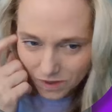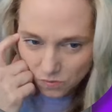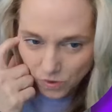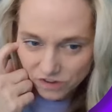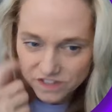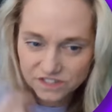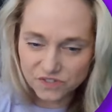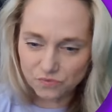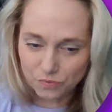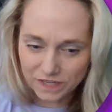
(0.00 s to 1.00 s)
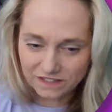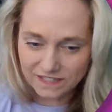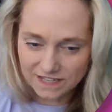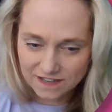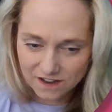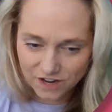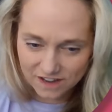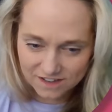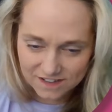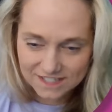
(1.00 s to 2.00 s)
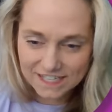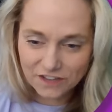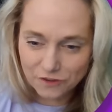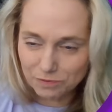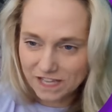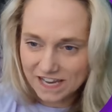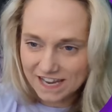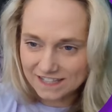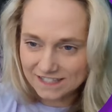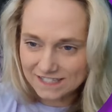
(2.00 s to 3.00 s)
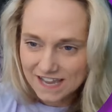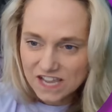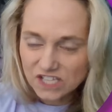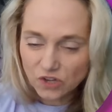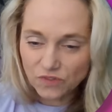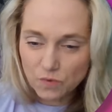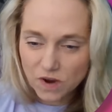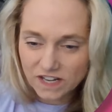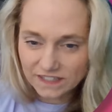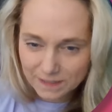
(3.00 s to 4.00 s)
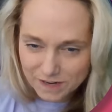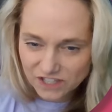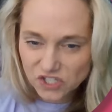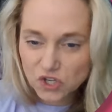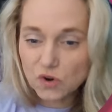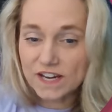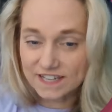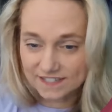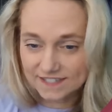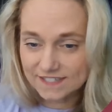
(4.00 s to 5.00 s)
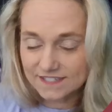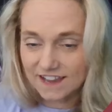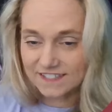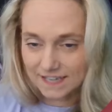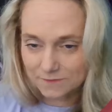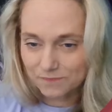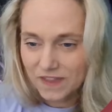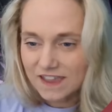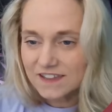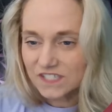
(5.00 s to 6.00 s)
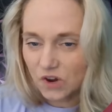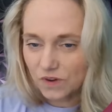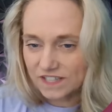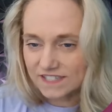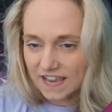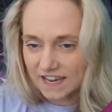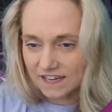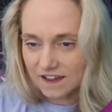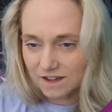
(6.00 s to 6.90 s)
where this is really, okay, see other plans. So if you want unlimited screens, I see. So it's saying,